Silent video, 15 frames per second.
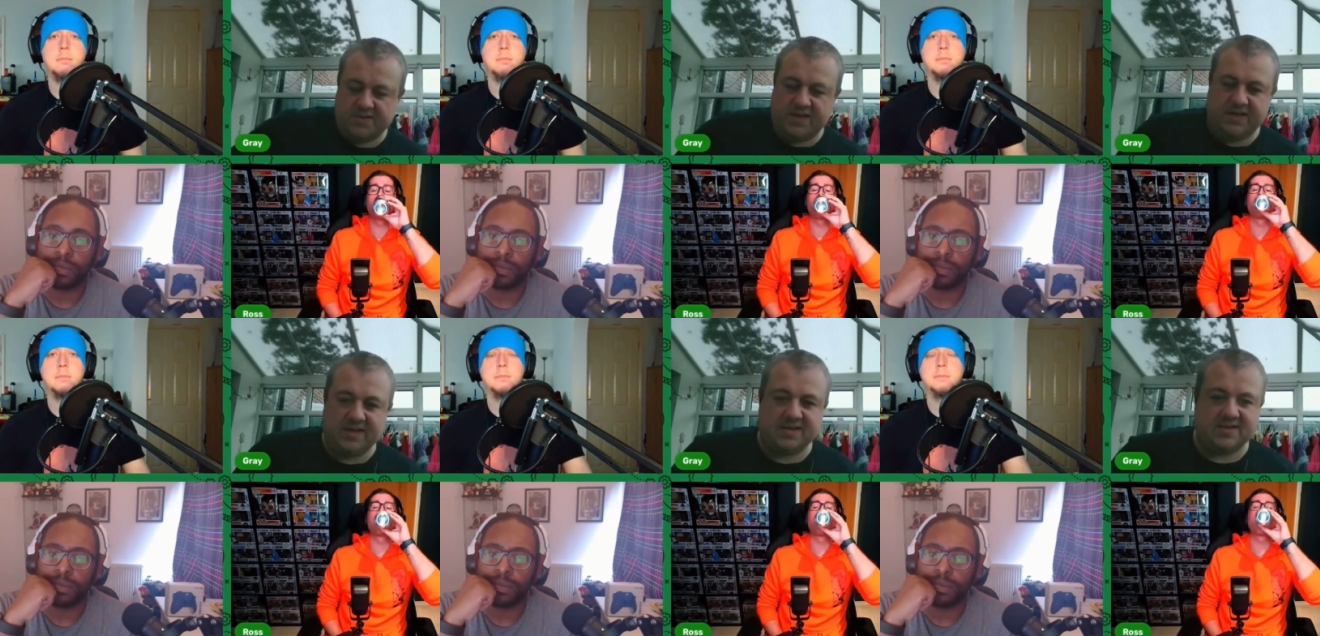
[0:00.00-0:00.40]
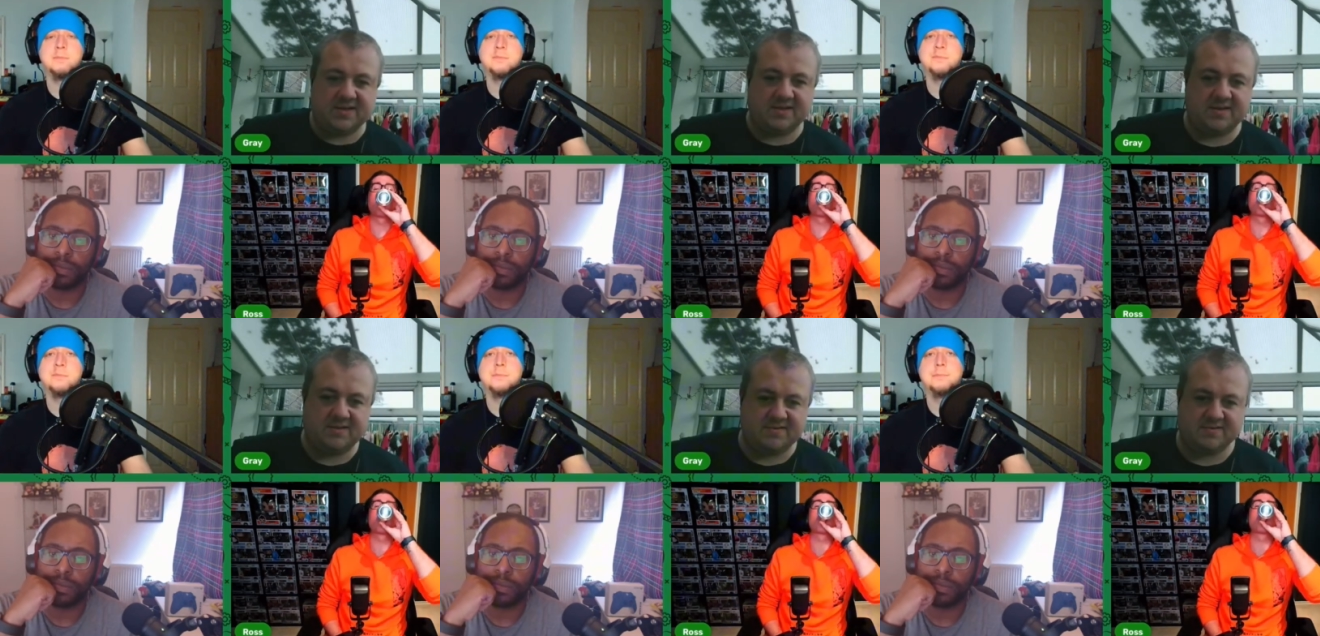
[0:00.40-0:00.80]
Speaker 1: of sneak
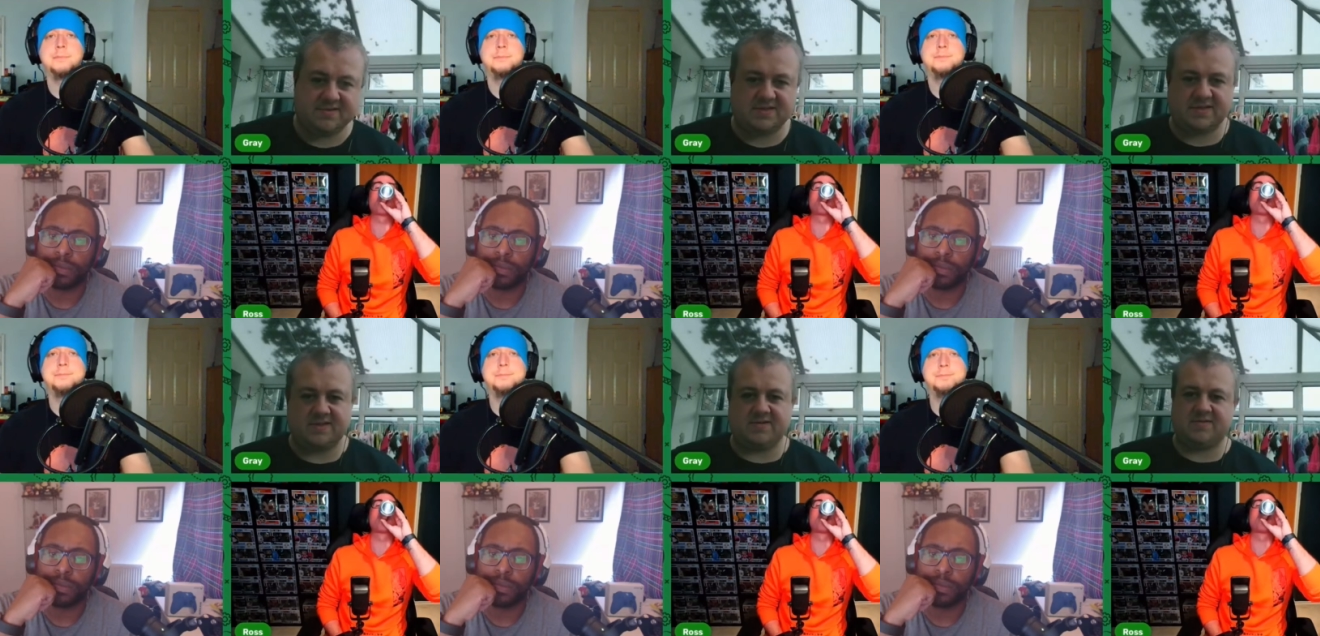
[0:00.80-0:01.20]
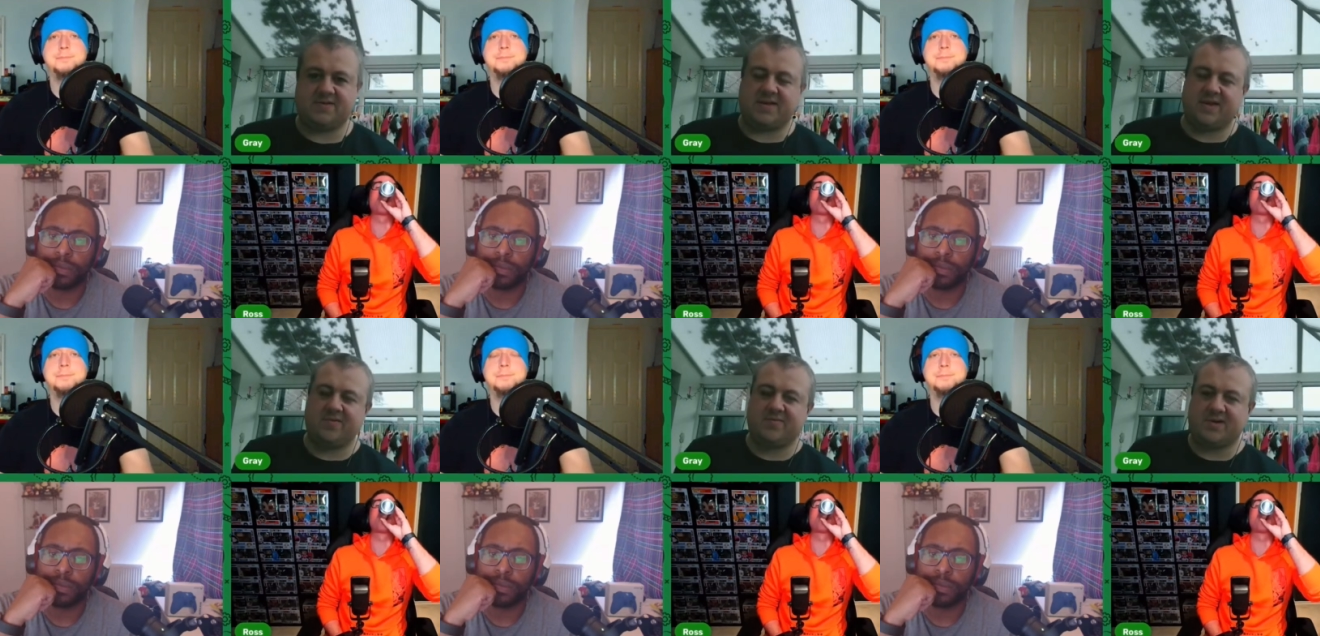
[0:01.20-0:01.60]
into to
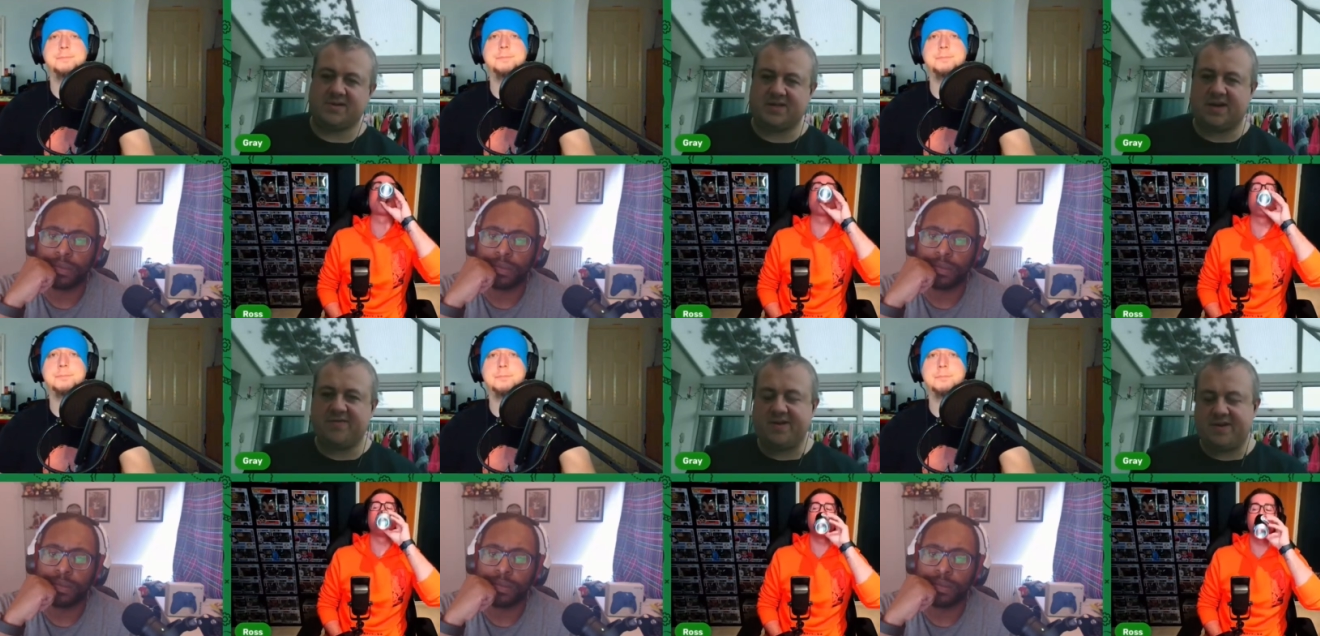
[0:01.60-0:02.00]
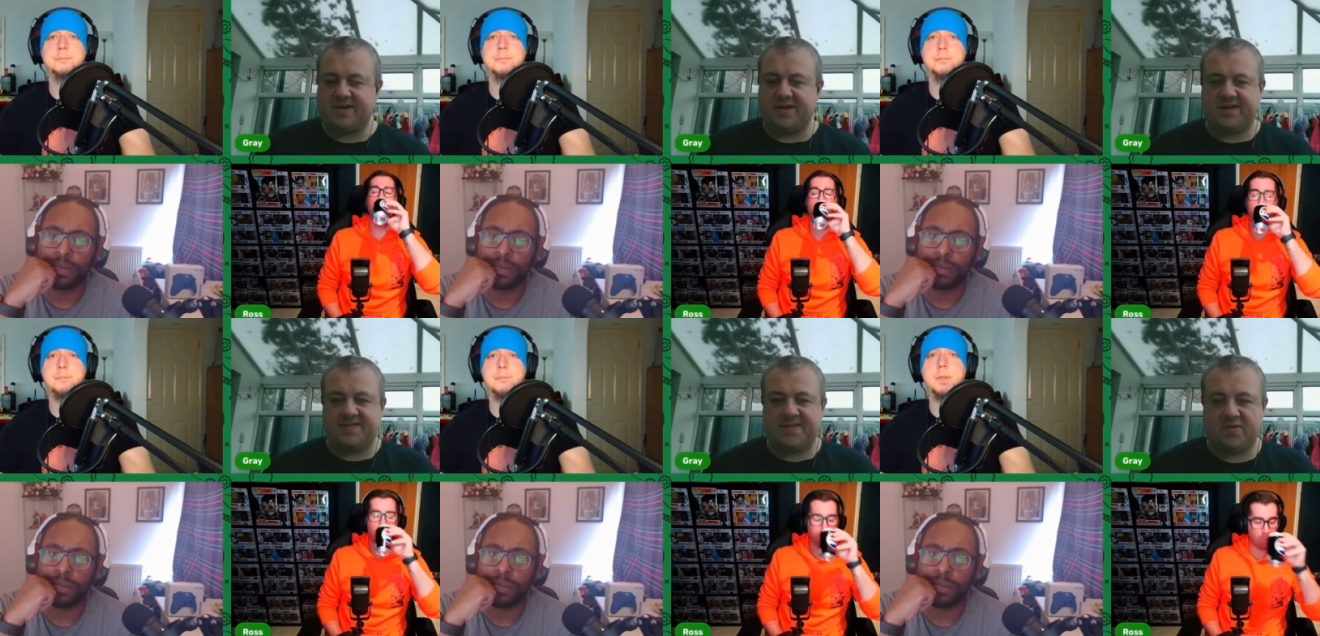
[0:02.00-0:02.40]
Game Pass every now and
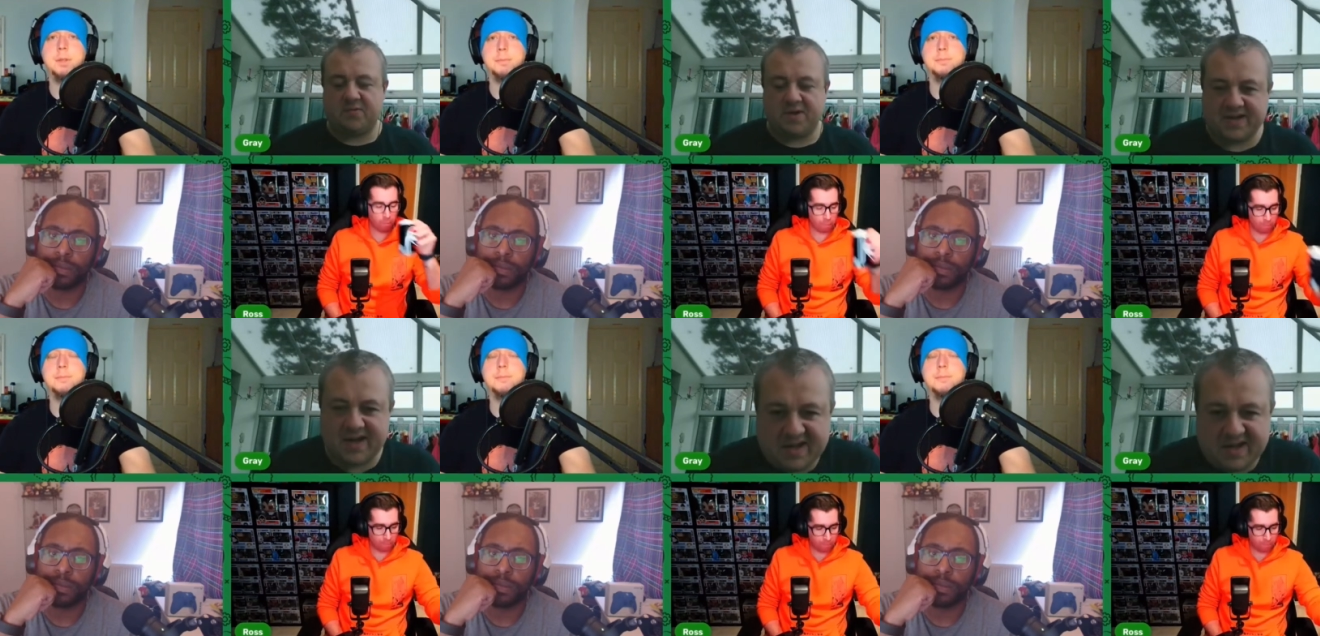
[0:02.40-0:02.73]
then. If their one